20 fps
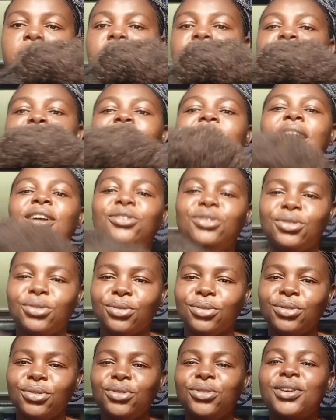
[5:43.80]
you got
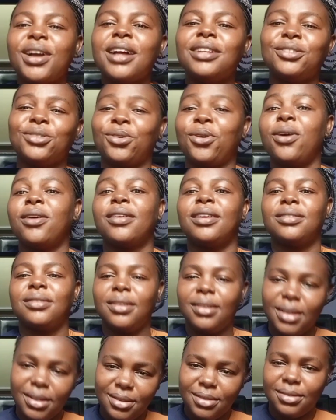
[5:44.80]
to
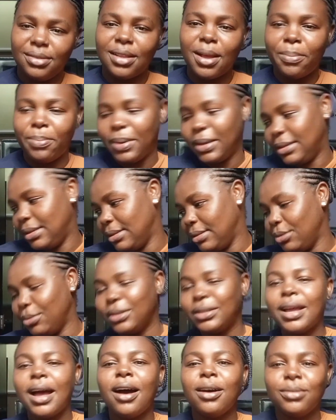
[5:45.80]
congratulate that person, no
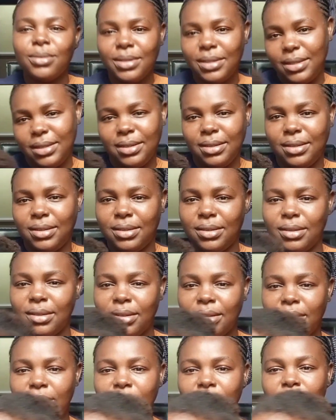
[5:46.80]
matter how it is.
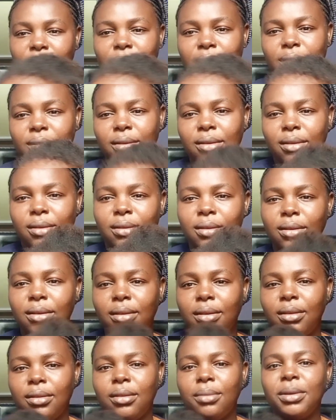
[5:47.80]

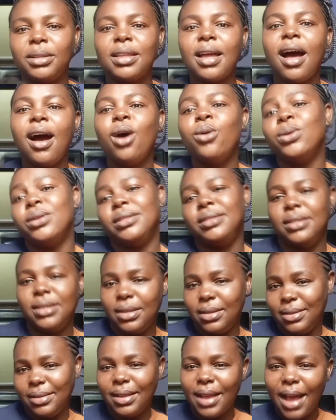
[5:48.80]
No matter how it
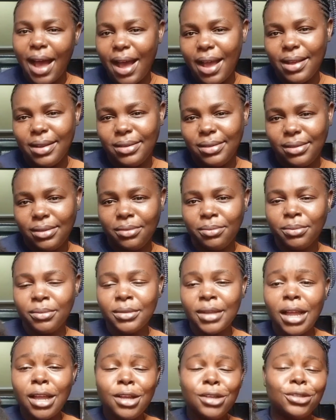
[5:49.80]
is, guys.
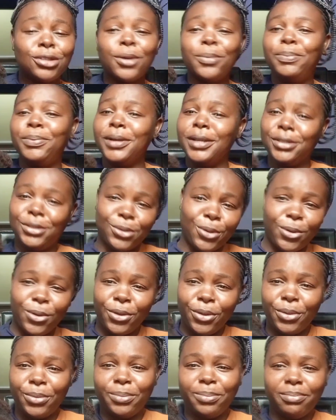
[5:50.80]
So please,
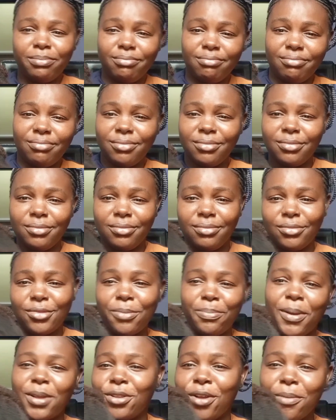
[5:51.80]

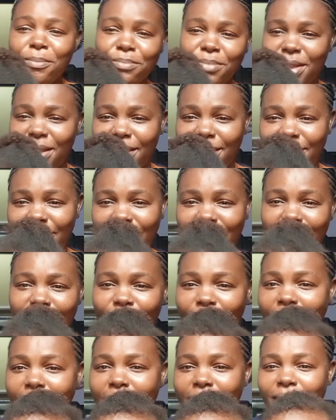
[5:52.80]
pardon me,
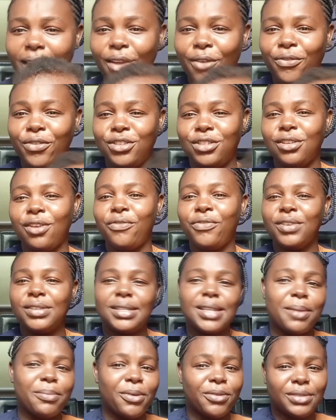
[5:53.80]
okay? If it's your first
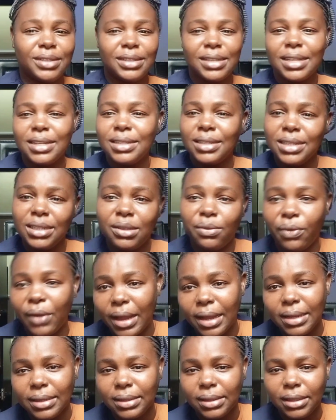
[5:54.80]
time of seeing this
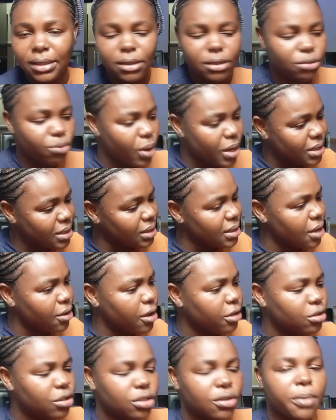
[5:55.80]
face, wait, now
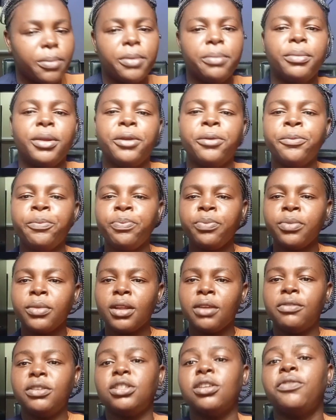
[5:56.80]
you're disturbing me.
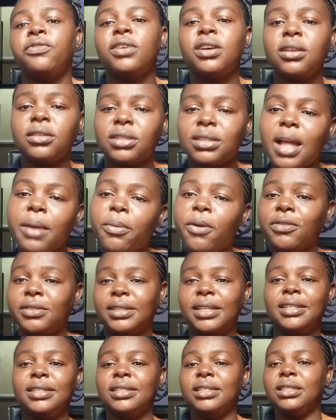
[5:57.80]
If it's your first time of
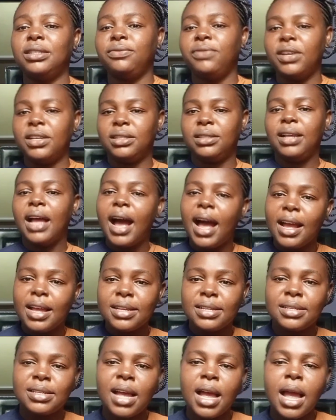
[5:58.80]
seeing this face, guys,